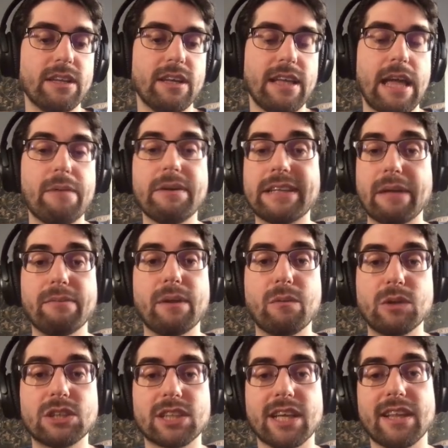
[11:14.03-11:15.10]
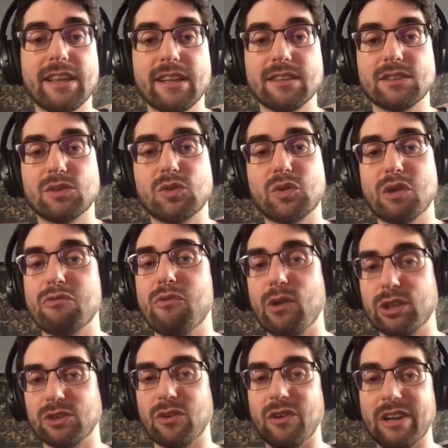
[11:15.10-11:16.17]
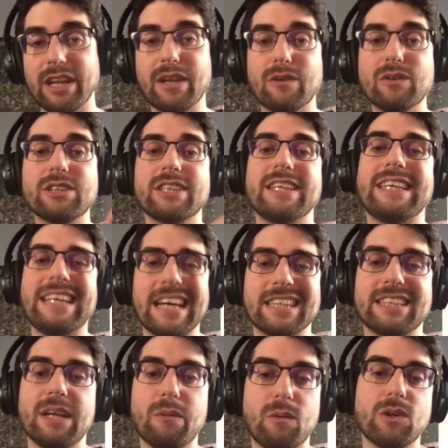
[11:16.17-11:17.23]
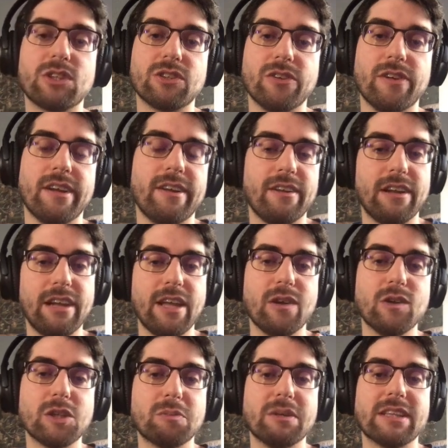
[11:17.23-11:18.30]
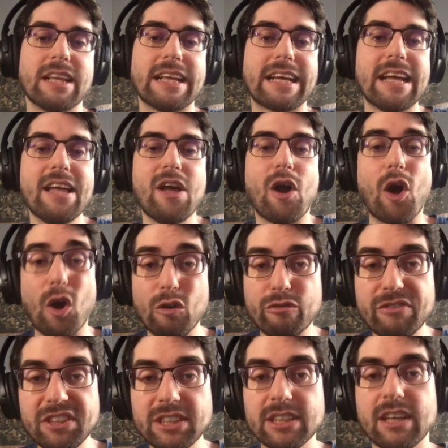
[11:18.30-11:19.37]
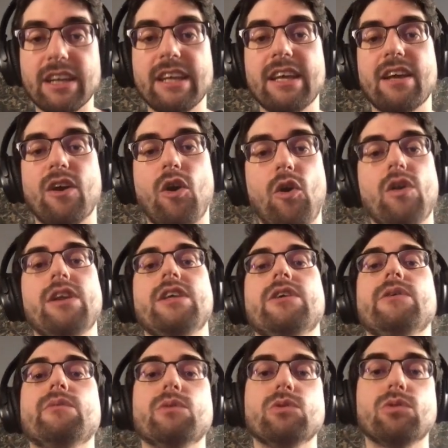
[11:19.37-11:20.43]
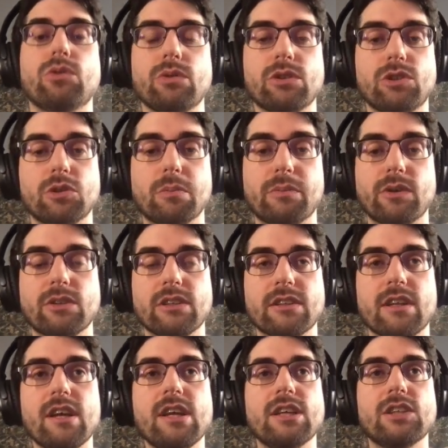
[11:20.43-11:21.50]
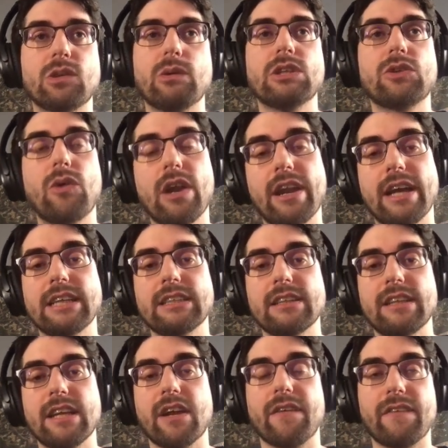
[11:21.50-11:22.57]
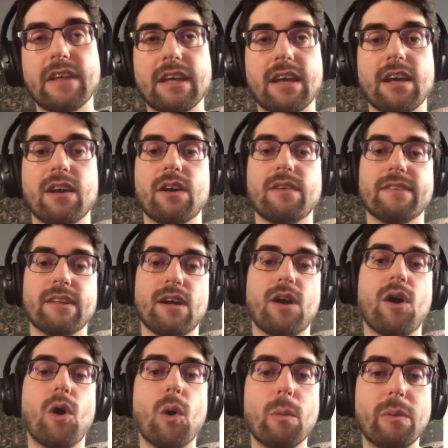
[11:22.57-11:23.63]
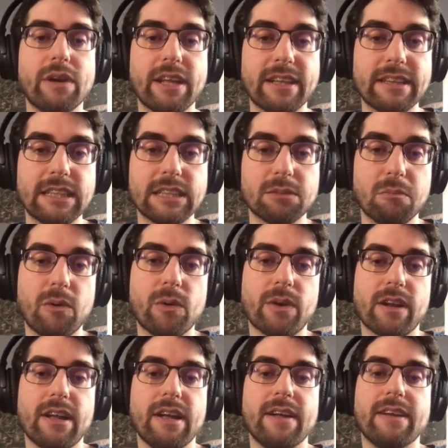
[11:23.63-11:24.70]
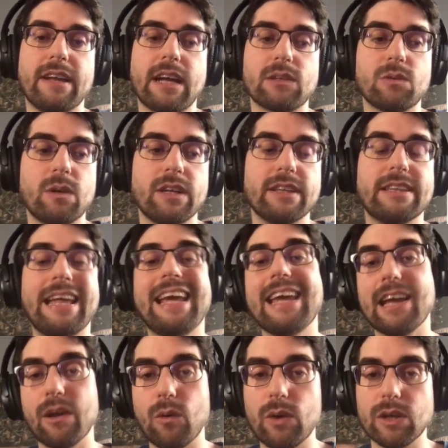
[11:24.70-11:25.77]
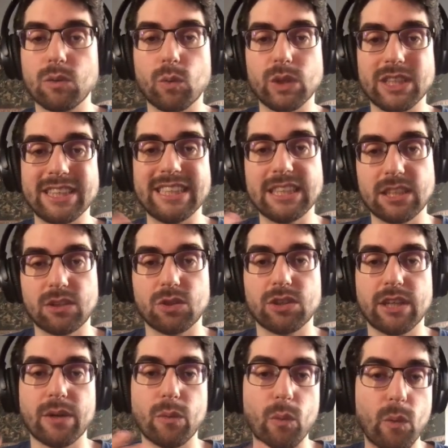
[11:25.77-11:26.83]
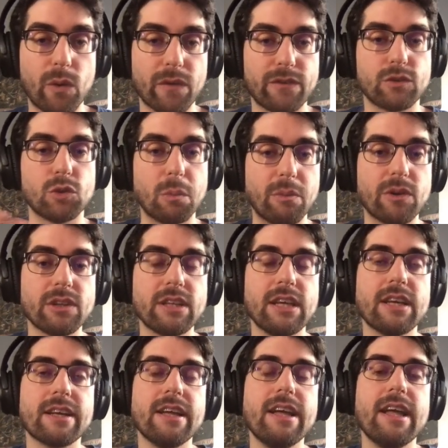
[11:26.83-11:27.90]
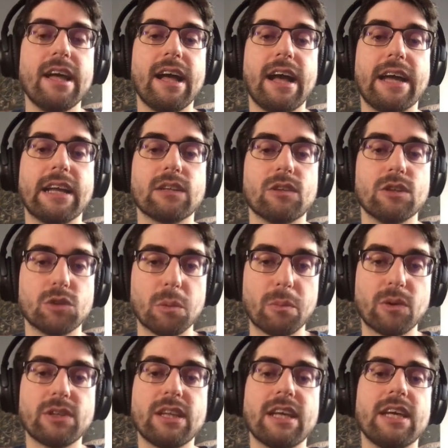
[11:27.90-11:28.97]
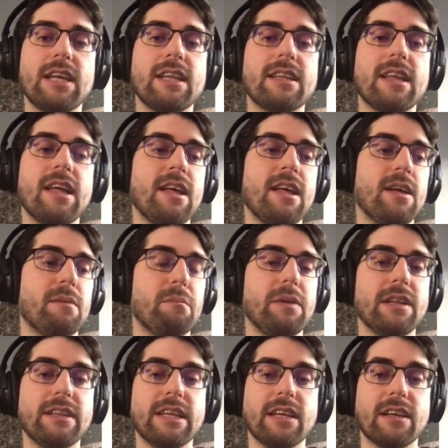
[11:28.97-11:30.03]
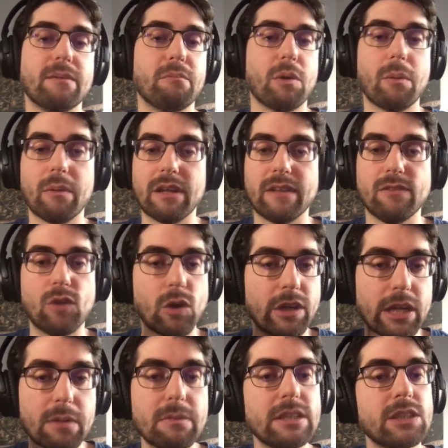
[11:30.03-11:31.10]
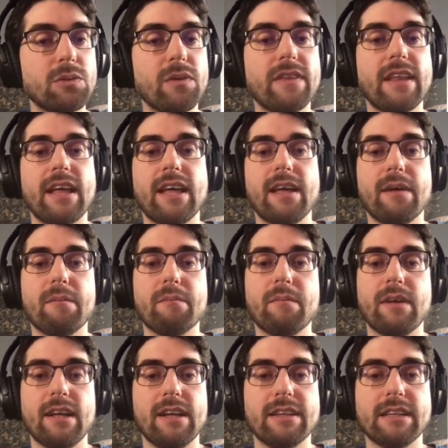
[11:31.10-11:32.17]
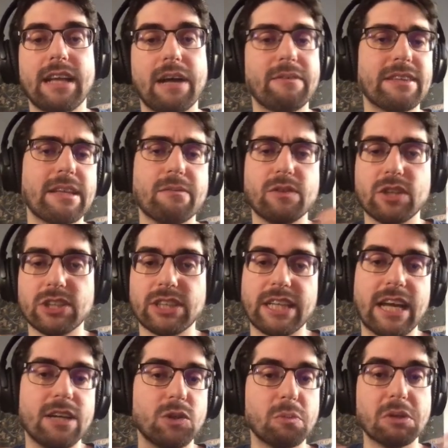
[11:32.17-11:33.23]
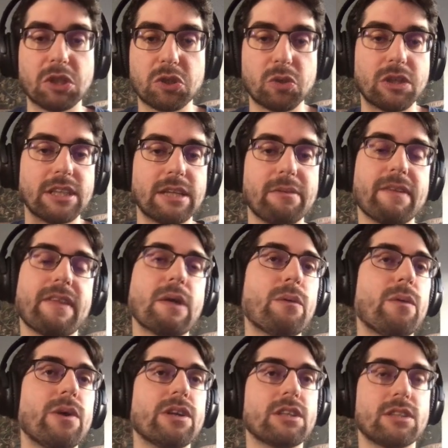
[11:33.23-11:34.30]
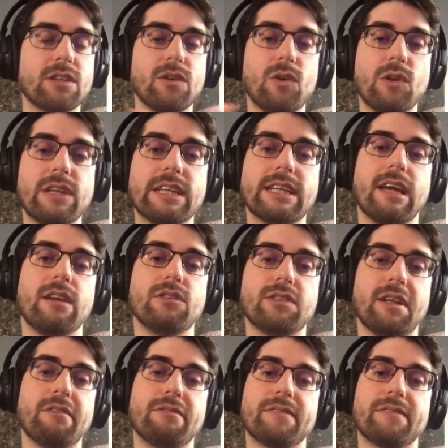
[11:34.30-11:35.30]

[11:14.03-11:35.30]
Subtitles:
Every time that we say that Swift works on Linux, yes, it works on Linux, but like officially only Ubuntu is supported. So it's really nice that they are thinking of opening this more and actually taking a look at which distros are worth supporting and actually supporting it, building probably Docker images with them and having them on the CI to make sure that everything works, all that kind of stuff.